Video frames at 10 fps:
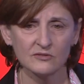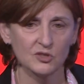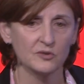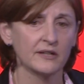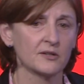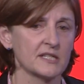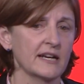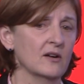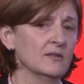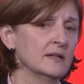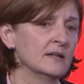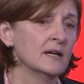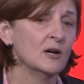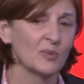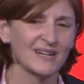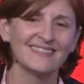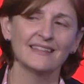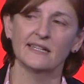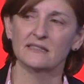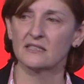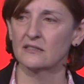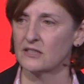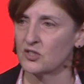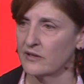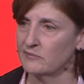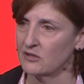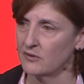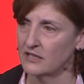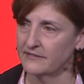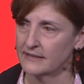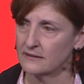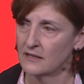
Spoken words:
2 years now, but I think it's still extremely relevant.